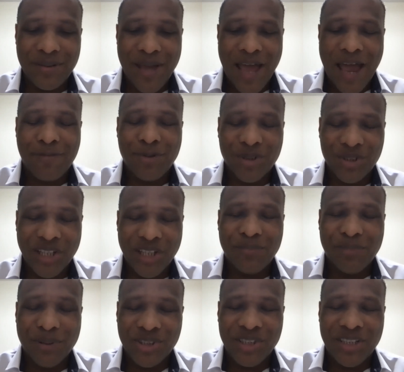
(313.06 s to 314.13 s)
Afro descendant
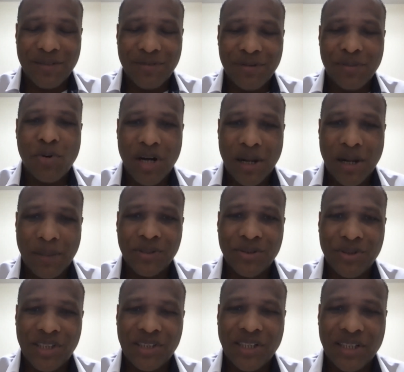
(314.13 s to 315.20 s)
person, even more
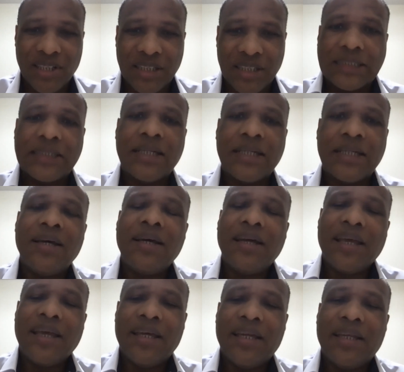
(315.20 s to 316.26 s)
opportunities, I think.
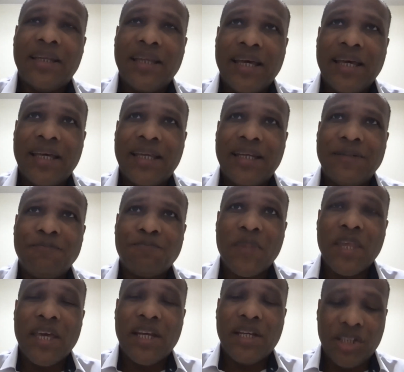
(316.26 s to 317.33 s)
And then
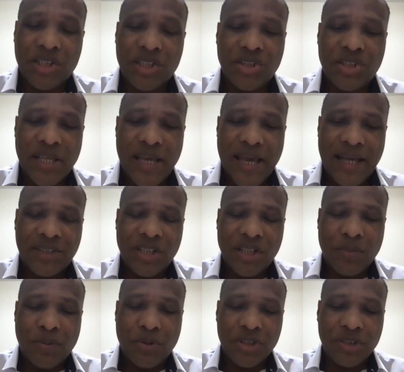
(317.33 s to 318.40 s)
in addition to that,
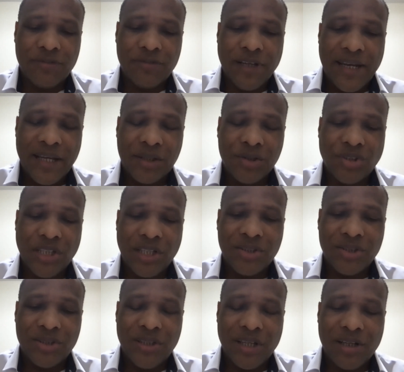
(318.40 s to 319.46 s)
Singapore is a financial
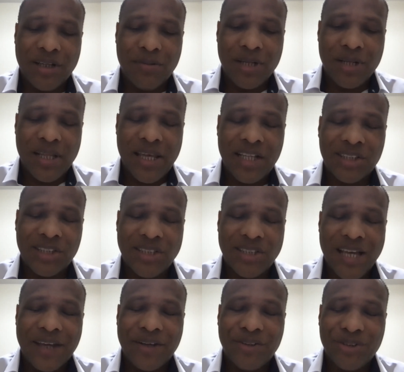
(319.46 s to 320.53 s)
center. They call it one of the Asian
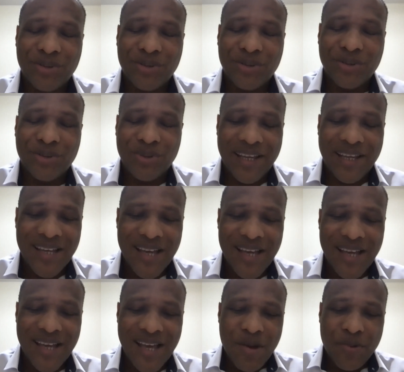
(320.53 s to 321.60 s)
tigers of the
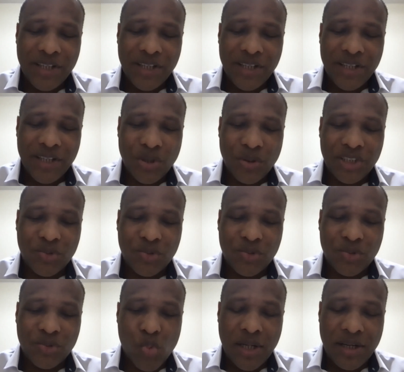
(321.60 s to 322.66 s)
Asian, right? So
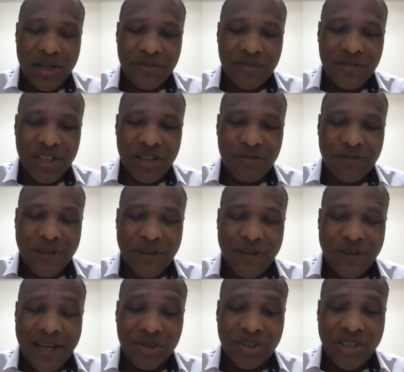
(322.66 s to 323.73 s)
it's one of the
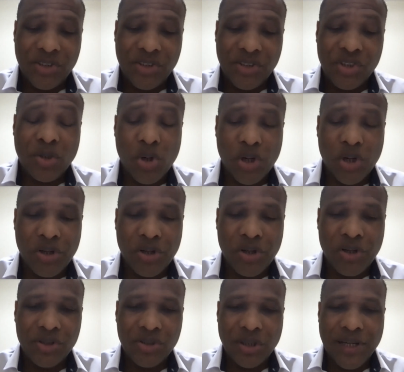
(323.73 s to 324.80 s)
financial centers of the
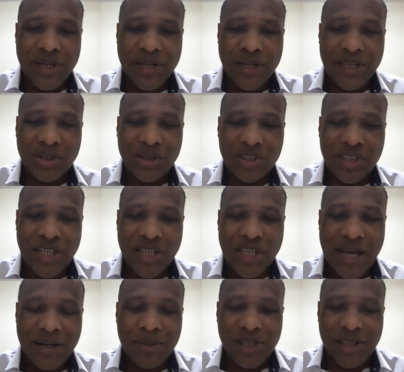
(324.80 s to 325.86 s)
world. So as it turns
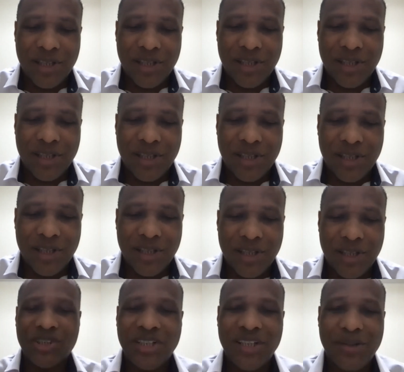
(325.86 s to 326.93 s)
out, I believe in
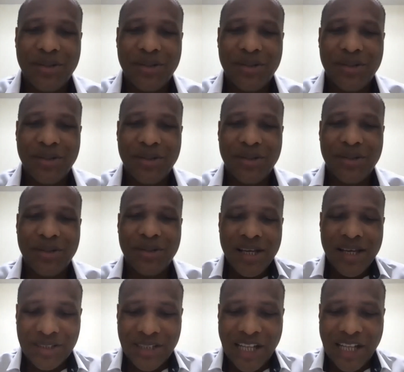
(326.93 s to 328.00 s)
God personally. So
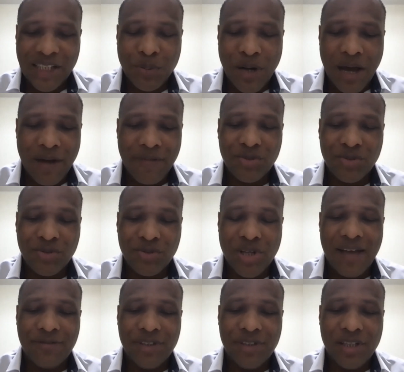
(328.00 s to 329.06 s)
as God's providence
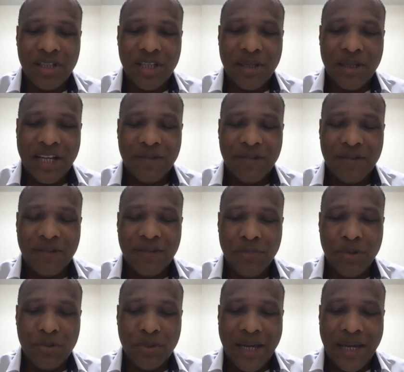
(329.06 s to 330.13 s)
would have it, he kind of
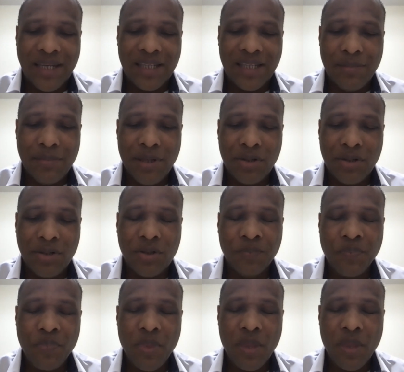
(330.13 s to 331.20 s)
put me right in the
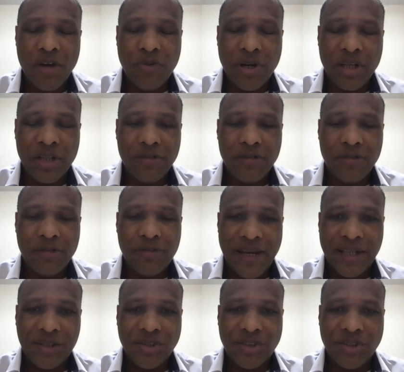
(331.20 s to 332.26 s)
middle of one of the
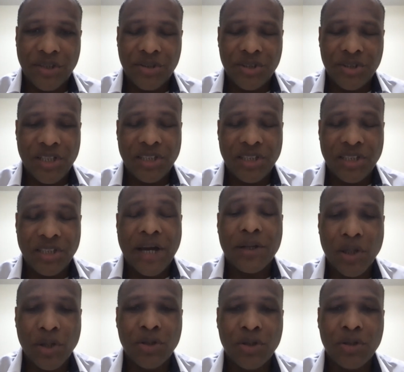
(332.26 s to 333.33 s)
financial centers of the
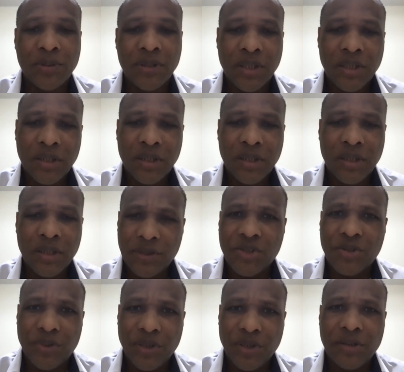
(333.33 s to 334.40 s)
entire globe,
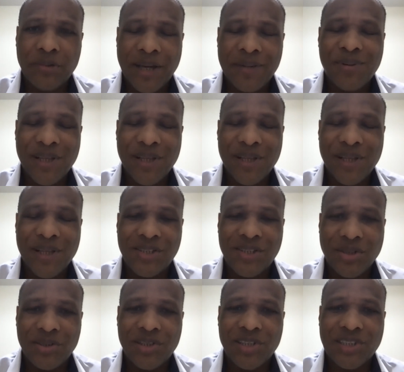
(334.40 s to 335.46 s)
which is really the right
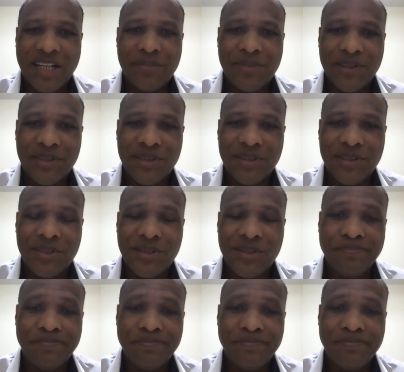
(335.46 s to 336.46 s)
place to start this kind of business.